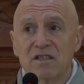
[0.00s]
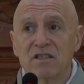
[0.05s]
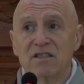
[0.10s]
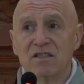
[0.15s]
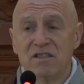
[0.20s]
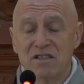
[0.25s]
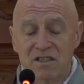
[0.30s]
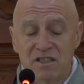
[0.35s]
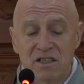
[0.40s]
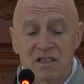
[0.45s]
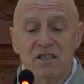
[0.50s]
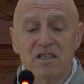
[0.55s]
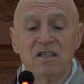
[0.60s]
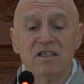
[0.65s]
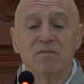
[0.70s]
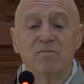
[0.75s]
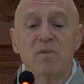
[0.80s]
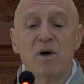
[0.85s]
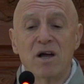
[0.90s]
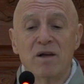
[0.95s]

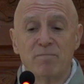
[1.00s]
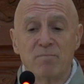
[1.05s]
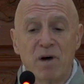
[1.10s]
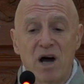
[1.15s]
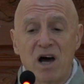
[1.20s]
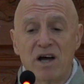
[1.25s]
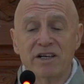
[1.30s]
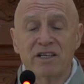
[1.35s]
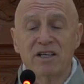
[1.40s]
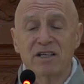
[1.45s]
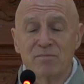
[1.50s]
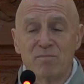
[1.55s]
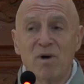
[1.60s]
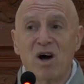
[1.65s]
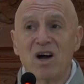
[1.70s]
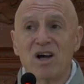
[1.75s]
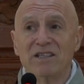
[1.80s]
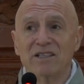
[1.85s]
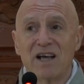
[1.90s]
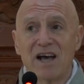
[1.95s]
seeing my body and
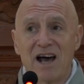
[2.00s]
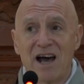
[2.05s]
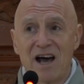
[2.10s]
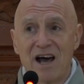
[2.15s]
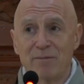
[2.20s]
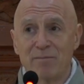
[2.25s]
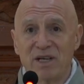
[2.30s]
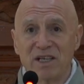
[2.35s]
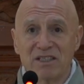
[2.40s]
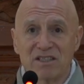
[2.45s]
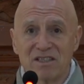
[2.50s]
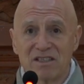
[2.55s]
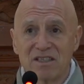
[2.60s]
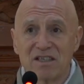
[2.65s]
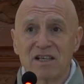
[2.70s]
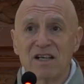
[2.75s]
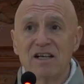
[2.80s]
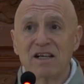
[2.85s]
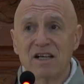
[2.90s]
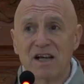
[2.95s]
mind habits,
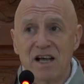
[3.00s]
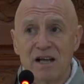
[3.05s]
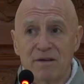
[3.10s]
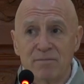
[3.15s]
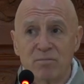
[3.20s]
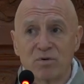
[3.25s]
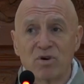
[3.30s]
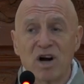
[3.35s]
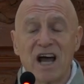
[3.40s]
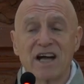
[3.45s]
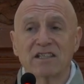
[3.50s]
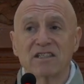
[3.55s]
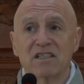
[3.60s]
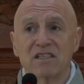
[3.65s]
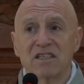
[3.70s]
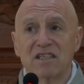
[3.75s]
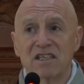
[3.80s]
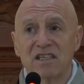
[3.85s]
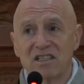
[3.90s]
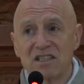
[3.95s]
and
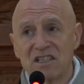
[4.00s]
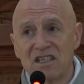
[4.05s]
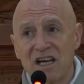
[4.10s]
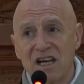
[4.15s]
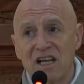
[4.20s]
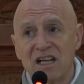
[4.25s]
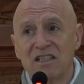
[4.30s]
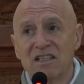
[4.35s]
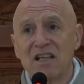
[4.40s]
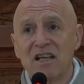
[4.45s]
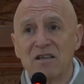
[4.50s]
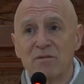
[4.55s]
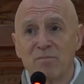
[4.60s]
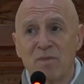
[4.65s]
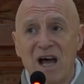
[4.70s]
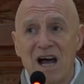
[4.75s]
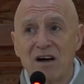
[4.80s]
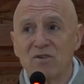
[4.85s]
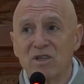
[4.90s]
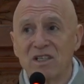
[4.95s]
practicing chanting,
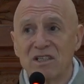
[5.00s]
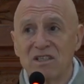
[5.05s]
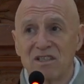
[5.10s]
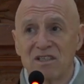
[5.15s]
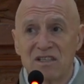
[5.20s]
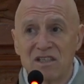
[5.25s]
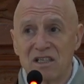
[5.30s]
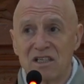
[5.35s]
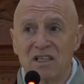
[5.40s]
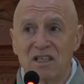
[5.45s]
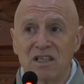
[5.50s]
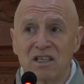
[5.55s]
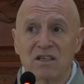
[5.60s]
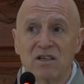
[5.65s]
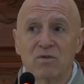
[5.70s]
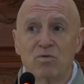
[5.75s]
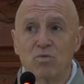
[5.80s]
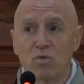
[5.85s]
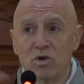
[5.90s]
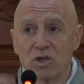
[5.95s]
bowing,
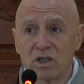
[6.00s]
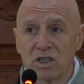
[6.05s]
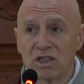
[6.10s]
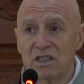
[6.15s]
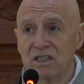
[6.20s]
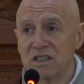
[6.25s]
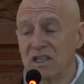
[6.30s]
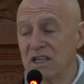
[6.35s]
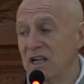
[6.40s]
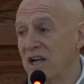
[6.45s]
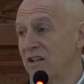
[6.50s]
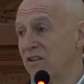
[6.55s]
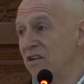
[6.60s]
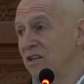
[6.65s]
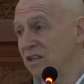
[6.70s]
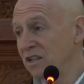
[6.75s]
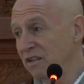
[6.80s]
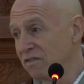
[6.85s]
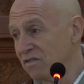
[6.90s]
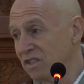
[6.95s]
sitting, working together,
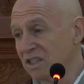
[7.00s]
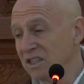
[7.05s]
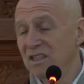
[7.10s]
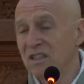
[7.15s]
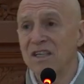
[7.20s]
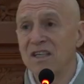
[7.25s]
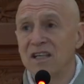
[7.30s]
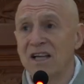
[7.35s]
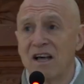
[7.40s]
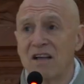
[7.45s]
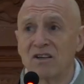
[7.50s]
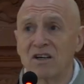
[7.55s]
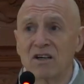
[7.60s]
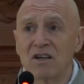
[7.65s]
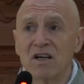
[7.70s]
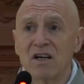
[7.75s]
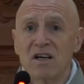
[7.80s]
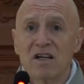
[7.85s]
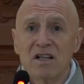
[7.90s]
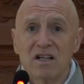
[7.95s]
living
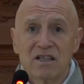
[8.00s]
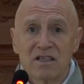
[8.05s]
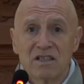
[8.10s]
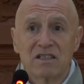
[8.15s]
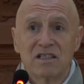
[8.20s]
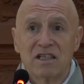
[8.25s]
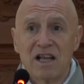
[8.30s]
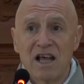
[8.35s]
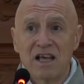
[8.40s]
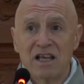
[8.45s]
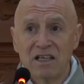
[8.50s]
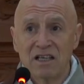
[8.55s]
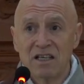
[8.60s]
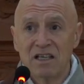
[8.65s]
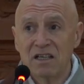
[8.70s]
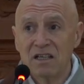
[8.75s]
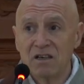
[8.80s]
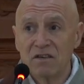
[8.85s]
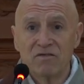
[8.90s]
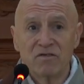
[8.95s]
together, staying
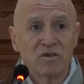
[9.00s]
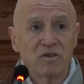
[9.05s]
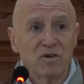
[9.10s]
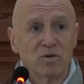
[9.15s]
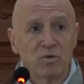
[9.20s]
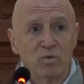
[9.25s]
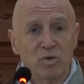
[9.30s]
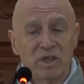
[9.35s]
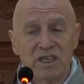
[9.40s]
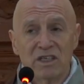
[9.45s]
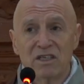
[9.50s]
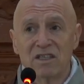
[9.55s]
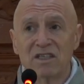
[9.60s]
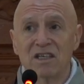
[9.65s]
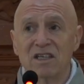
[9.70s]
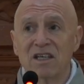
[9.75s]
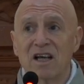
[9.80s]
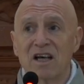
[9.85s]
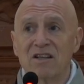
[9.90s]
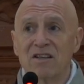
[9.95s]
here for a week
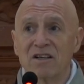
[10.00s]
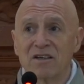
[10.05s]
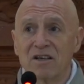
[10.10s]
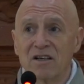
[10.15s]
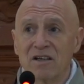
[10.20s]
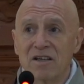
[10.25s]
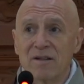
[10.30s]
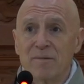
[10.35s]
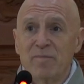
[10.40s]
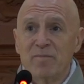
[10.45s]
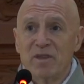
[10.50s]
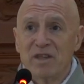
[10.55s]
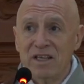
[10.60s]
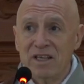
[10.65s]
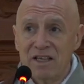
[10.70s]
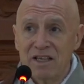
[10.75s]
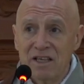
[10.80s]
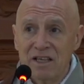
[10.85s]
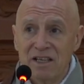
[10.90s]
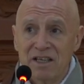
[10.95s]
together,
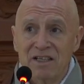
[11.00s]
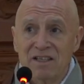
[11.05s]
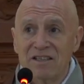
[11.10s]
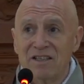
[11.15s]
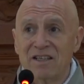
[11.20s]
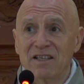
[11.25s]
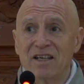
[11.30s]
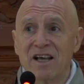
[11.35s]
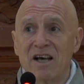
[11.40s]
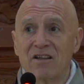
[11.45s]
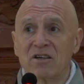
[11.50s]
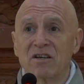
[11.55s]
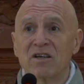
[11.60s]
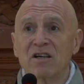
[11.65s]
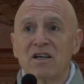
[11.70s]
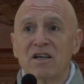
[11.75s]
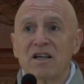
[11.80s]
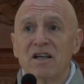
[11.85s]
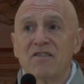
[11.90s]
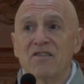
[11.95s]
eating
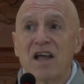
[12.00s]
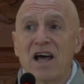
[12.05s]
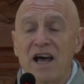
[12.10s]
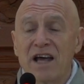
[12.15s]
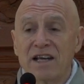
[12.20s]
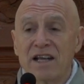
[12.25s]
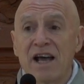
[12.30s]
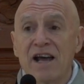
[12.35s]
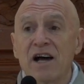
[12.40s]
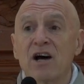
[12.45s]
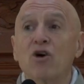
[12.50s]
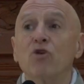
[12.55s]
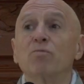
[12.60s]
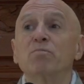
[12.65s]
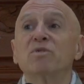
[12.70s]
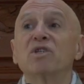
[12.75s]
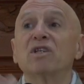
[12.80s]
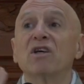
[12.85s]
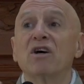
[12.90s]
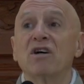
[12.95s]
together. That
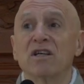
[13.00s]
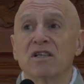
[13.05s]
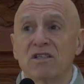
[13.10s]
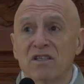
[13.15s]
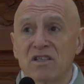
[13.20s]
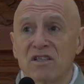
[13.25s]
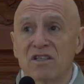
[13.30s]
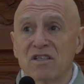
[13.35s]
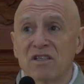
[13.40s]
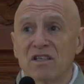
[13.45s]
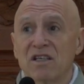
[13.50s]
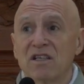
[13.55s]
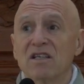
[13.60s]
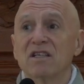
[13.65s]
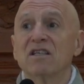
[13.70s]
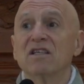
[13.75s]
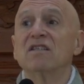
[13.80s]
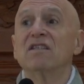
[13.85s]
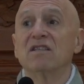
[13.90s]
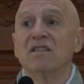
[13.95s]
helps us
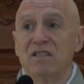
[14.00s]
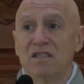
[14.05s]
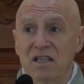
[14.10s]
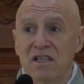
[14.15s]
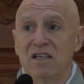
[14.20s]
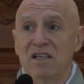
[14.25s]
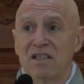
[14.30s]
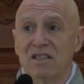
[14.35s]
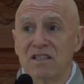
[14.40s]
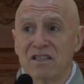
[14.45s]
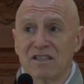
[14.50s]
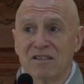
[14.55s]
see it,